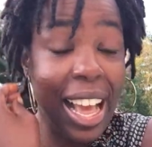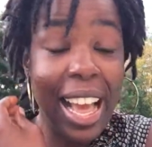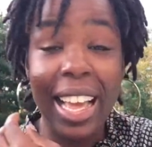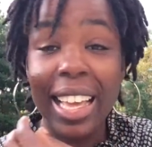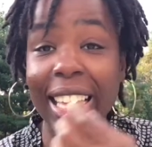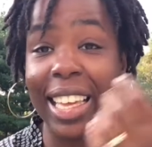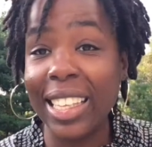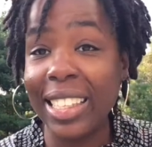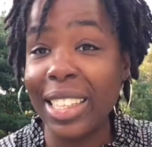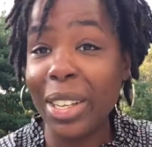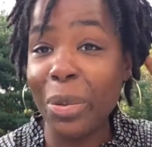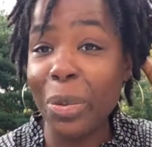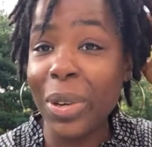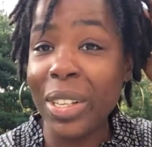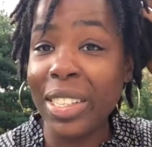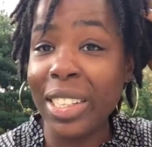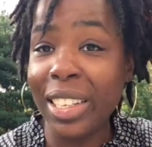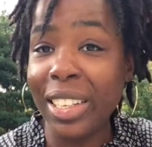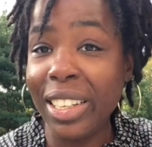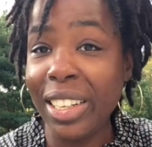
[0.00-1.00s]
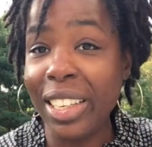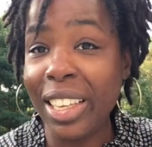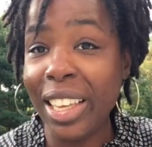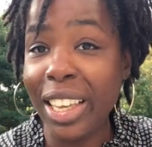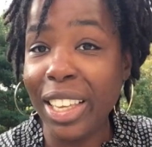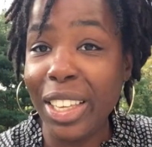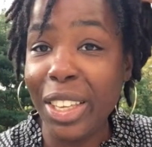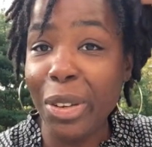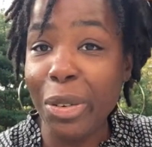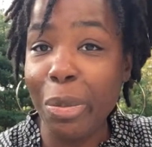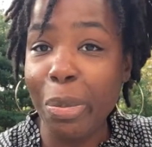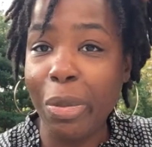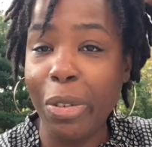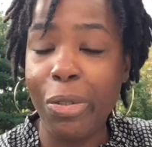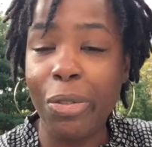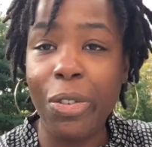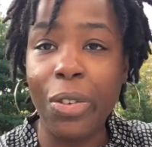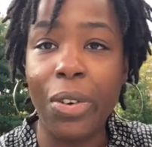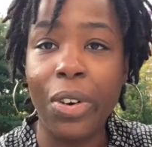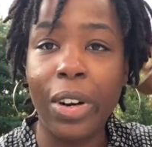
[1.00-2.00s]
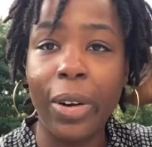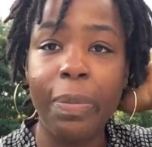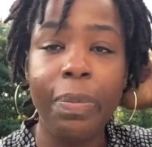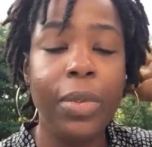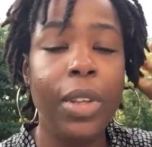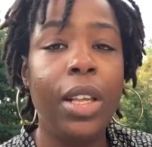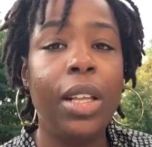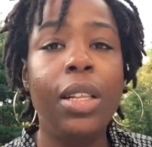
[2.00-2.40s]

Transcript: I guess it wasn't looking cute before.